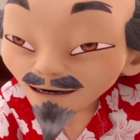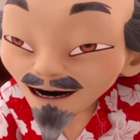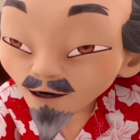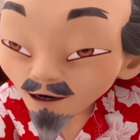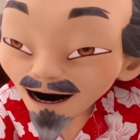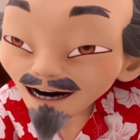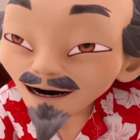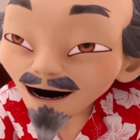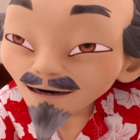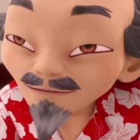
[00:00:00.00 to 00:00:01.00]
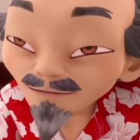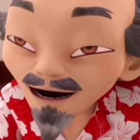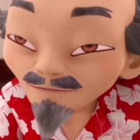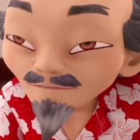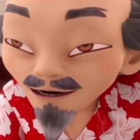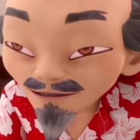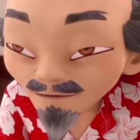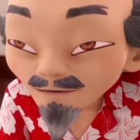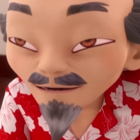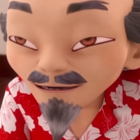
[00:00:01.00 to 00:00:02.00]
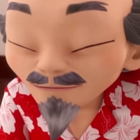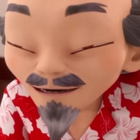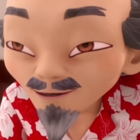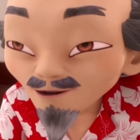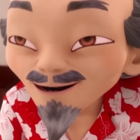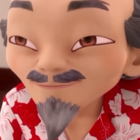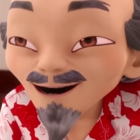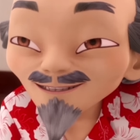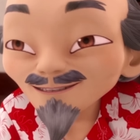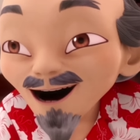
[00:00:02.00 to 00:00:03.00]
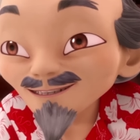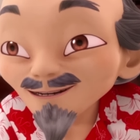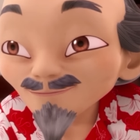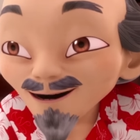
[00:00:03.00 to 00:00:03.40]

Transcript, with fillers: I knew that day, that very moment, that you'd make a fantastic